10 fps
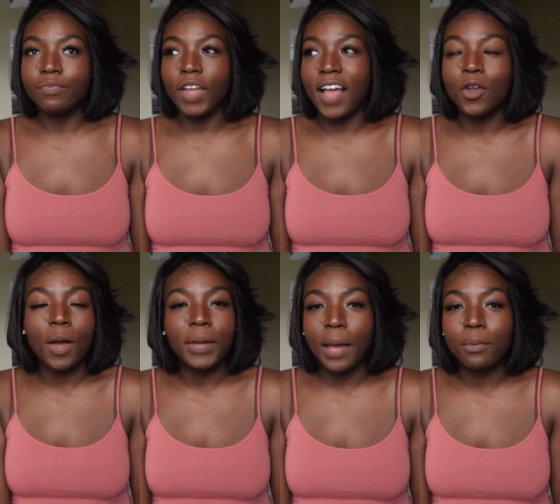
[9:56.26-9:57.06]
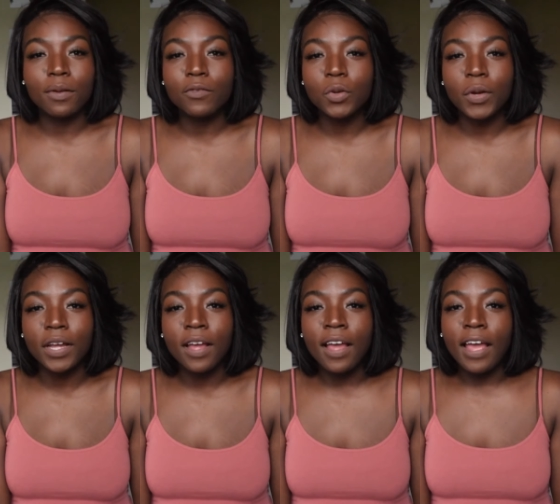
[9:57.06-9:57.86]
I know I'm capable of
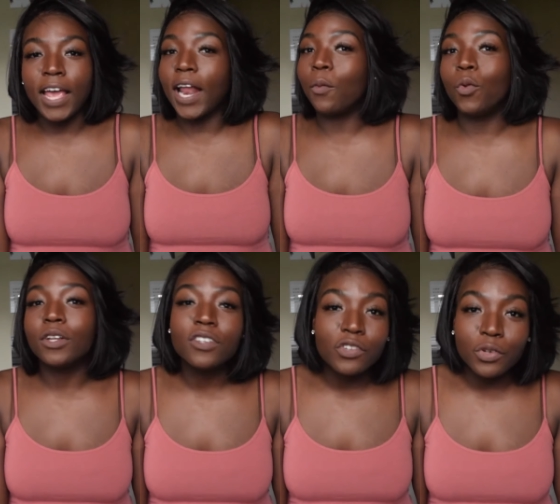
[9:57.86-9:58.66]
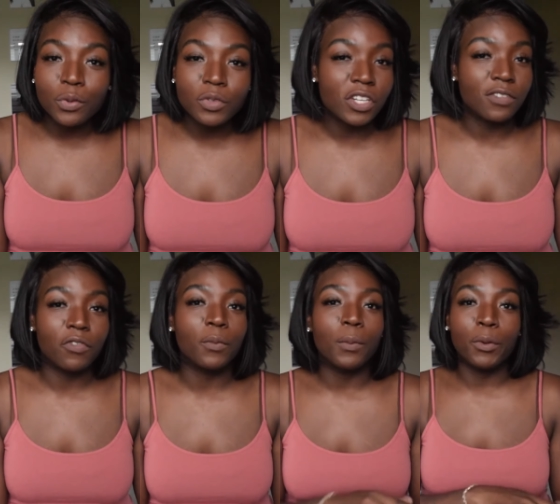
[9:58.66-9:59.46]
doing, and I want to do just
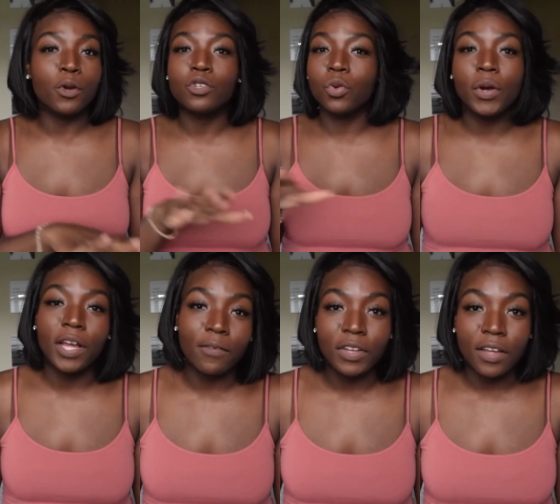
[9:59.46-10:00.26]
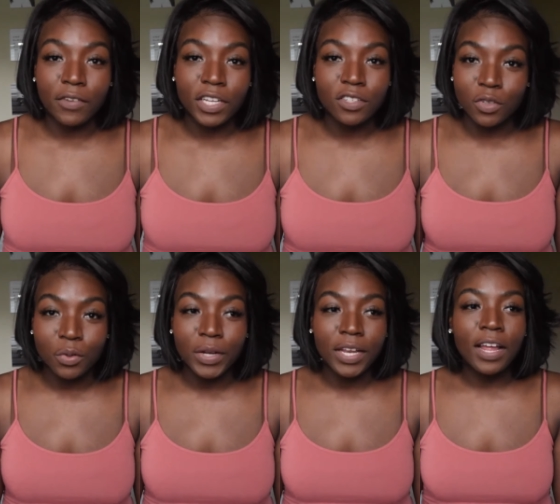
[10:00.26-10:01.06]
from the pure joy of loving to
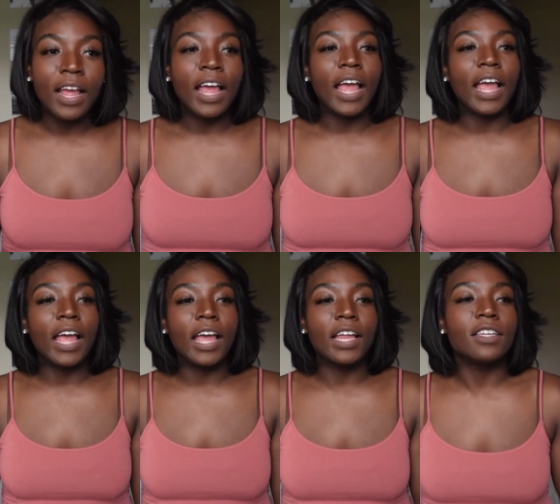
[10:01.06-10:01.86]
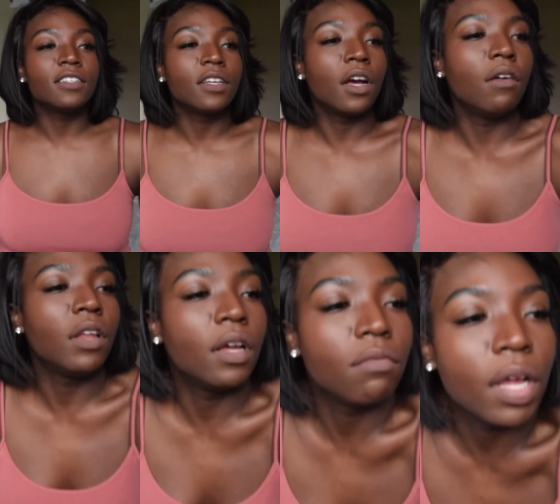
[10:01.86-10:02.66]
do it. And hold
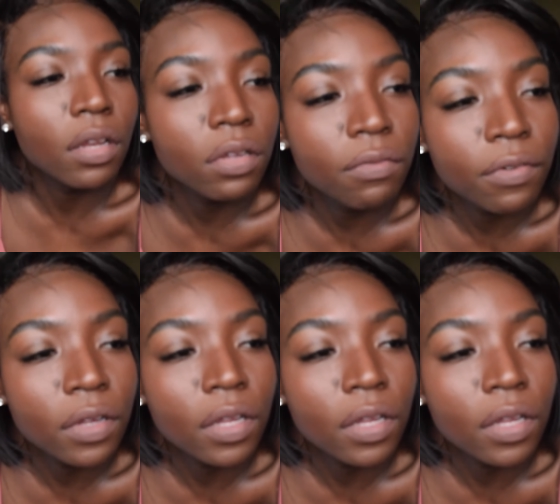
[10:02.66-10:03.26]
up, I know you feel